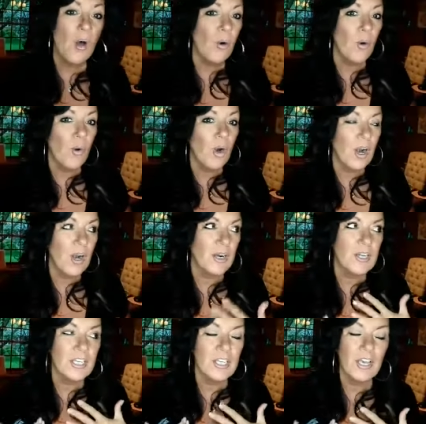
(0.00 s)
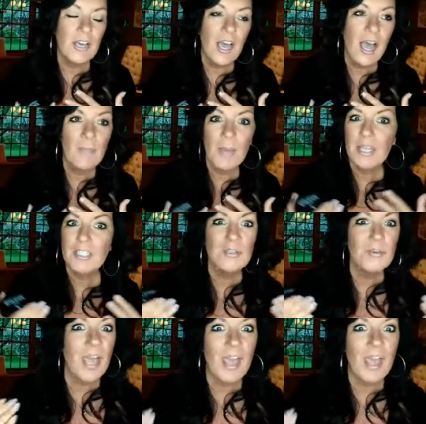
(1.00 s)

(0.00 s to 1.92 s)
or I might do